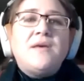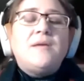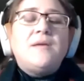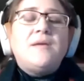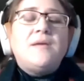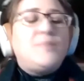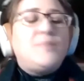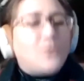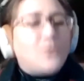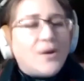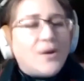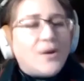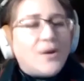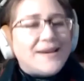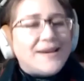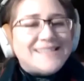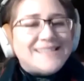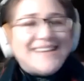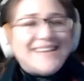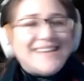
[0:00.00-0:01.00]
But
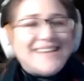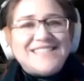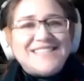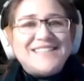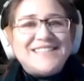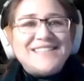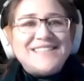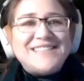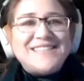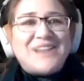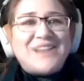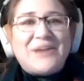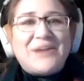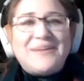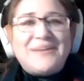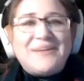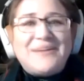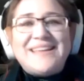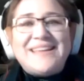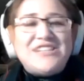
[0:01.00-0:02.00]
organizations are
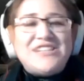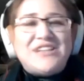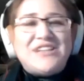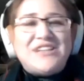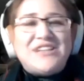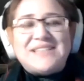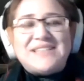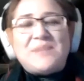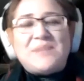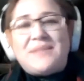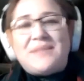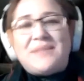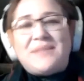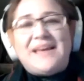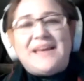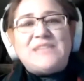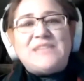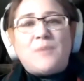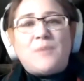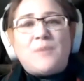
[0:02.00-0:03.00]
really just a
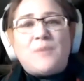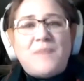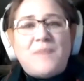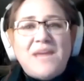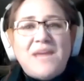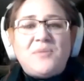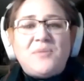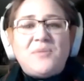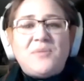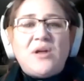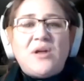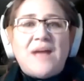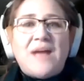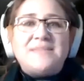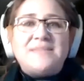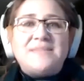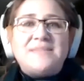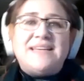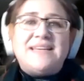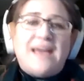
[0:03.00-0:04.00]
place where people
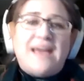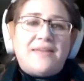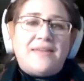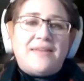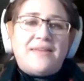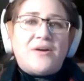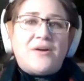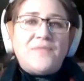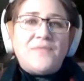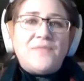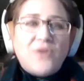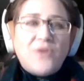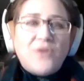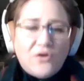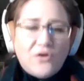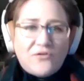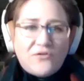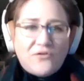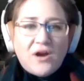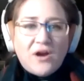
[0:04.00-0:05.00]
come together
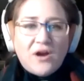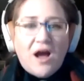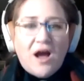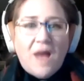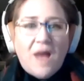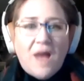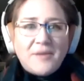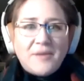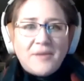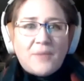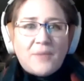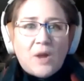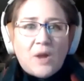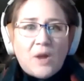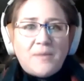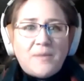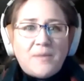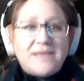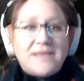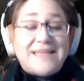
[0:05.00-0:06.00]
for a common
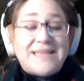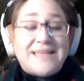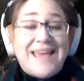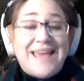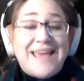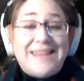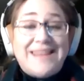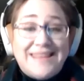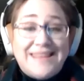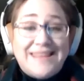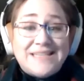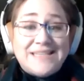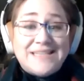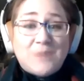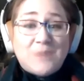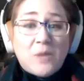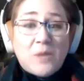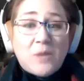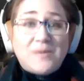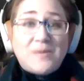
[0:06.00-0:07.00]
purpose. And this
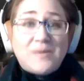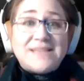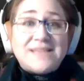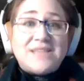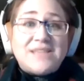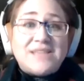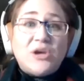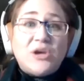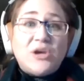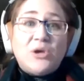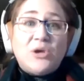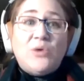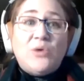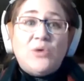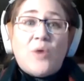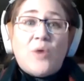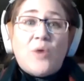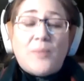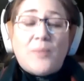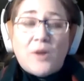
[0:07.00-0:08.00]
purpose,
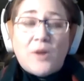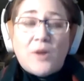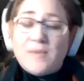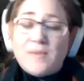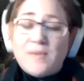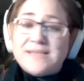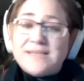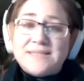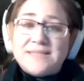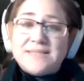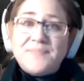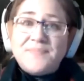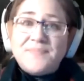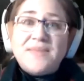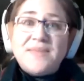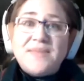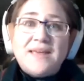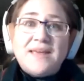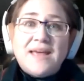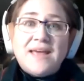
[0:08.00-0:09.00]
your purpose,
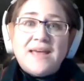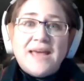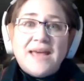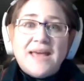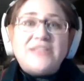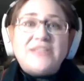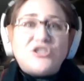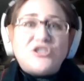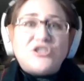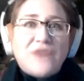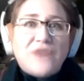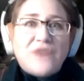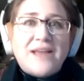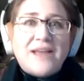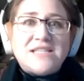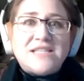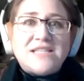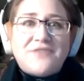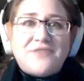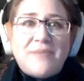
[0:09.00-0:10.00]
it's
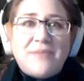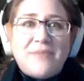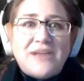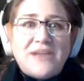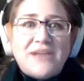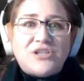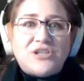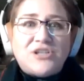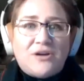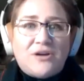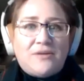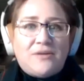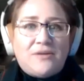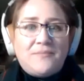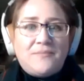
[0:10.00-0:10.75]
transformational.